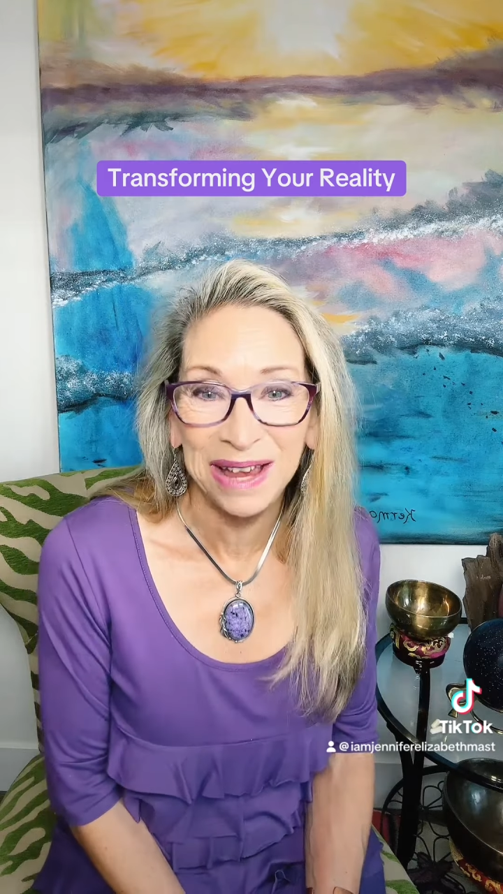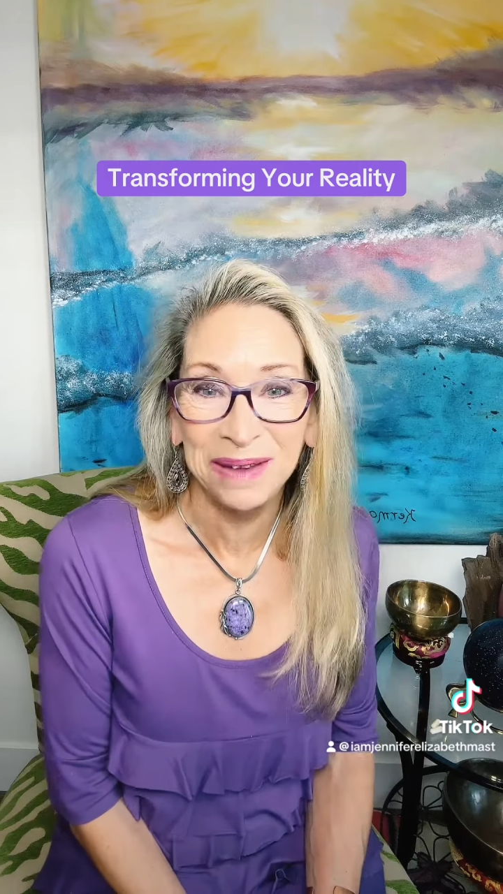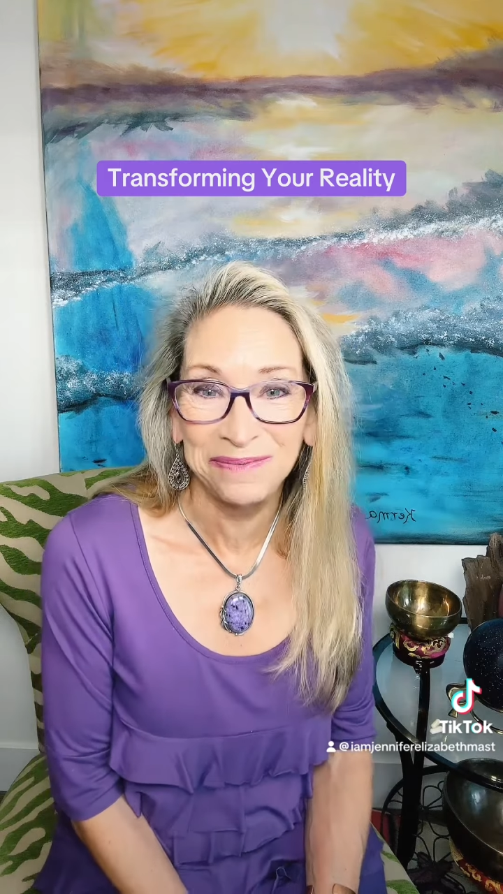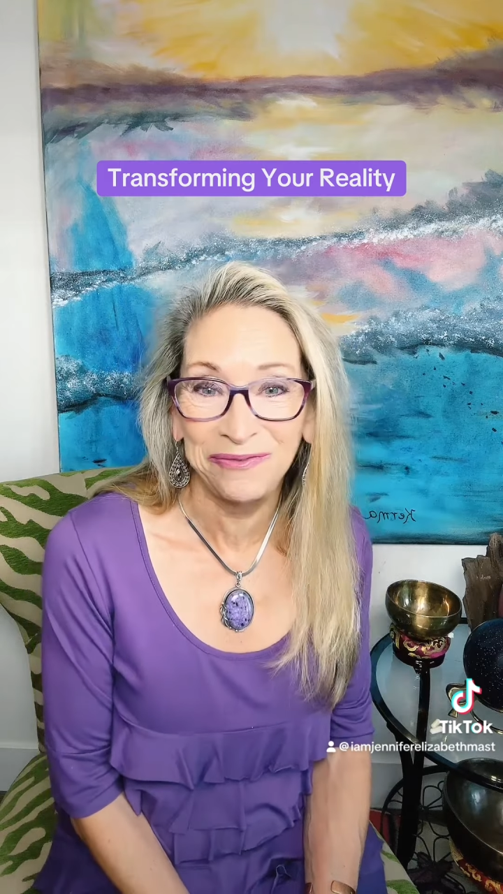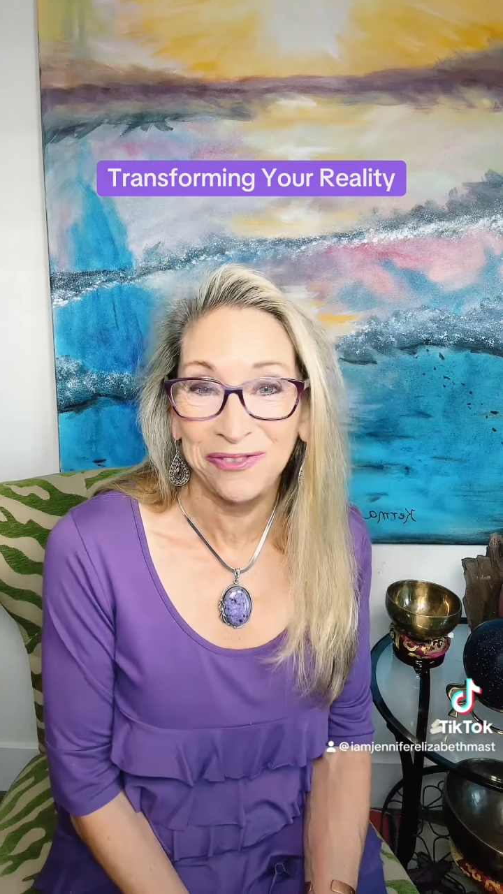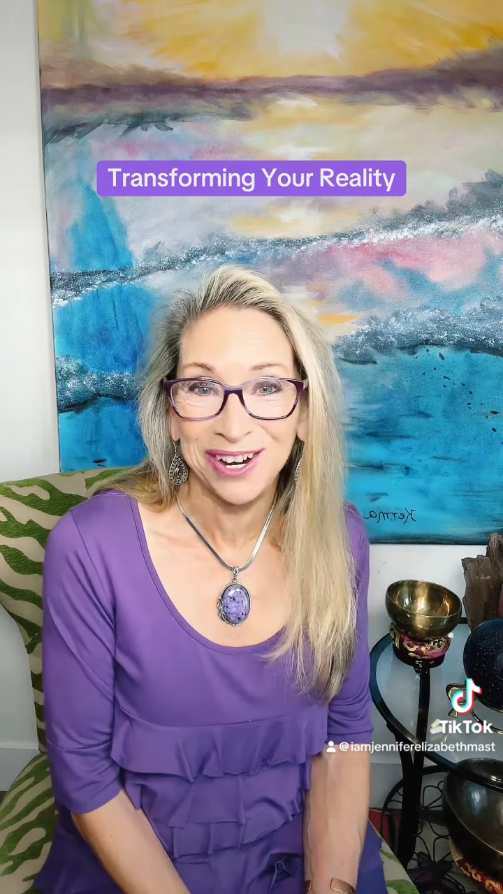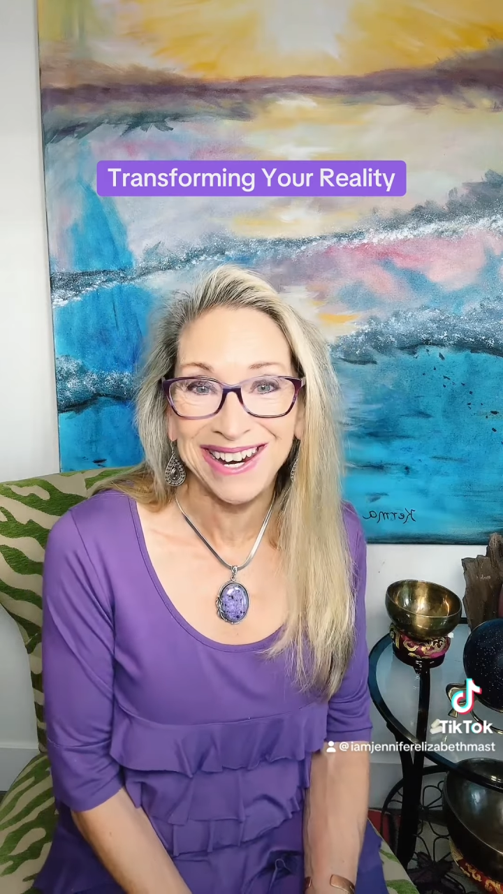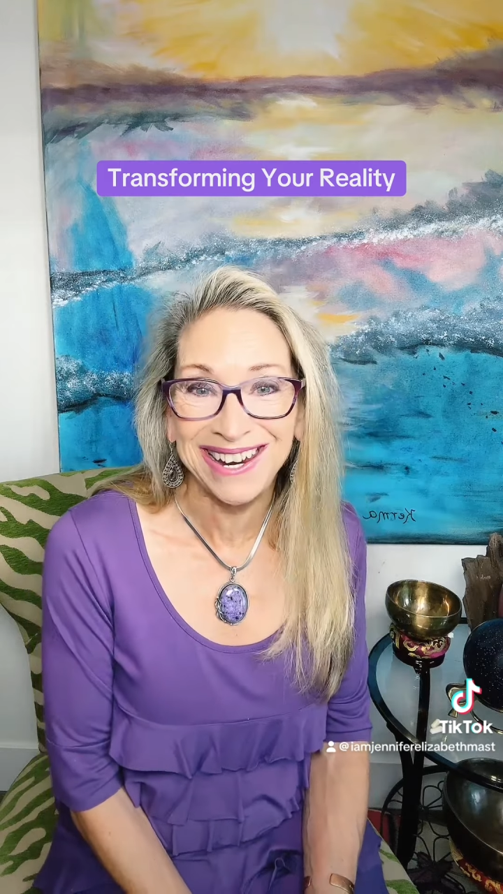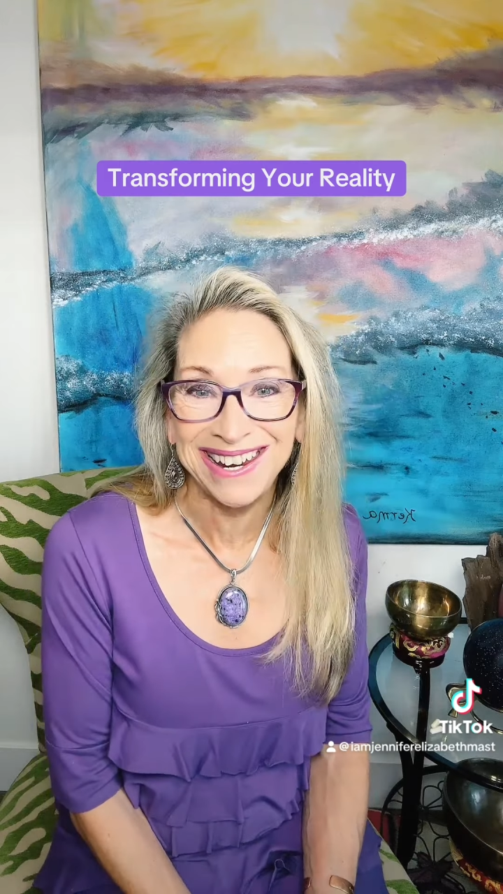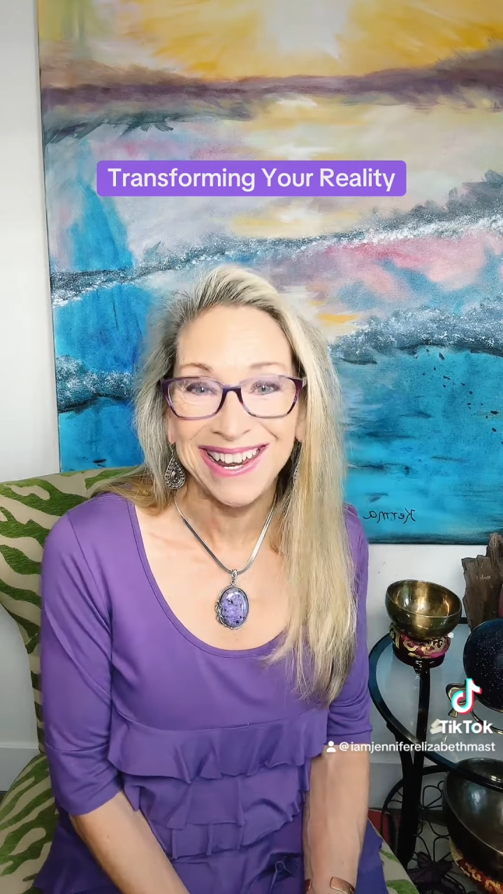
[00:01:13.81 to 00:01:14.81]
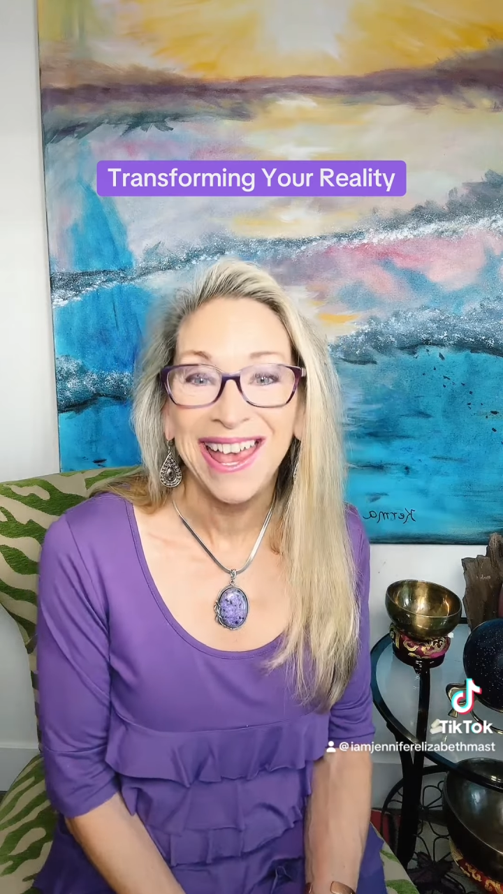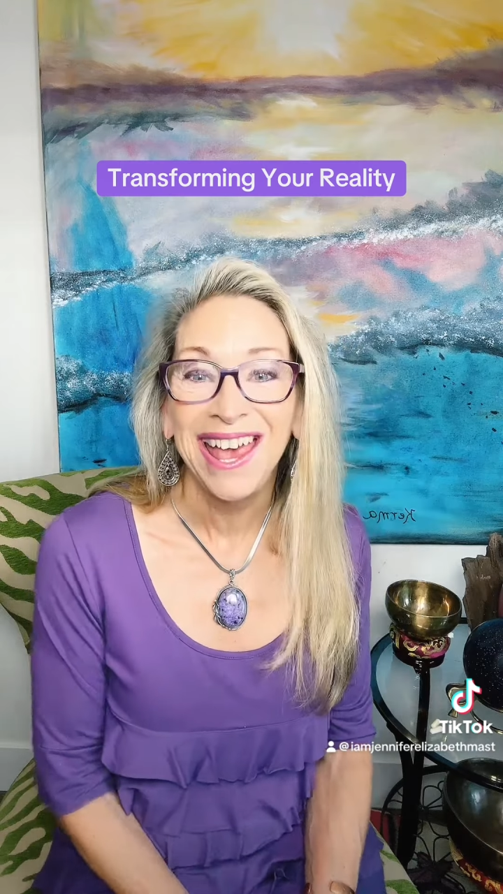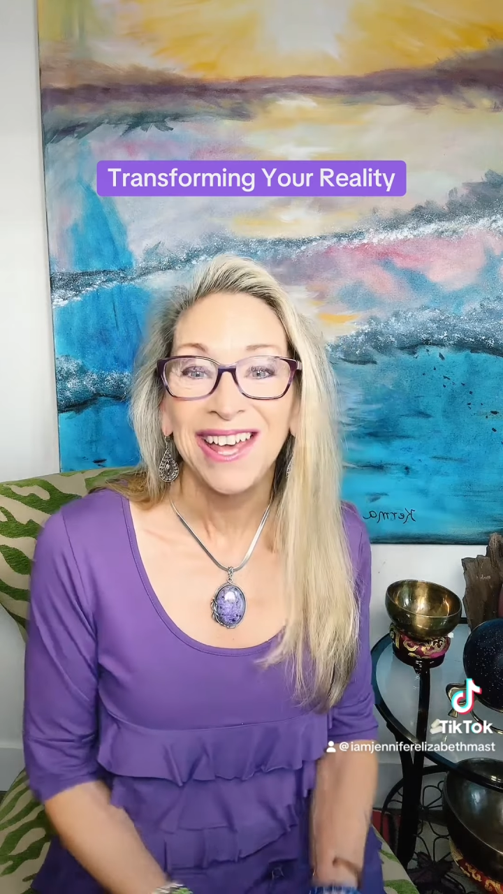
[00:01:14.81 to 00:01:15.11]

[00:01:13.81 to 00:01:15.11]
am free.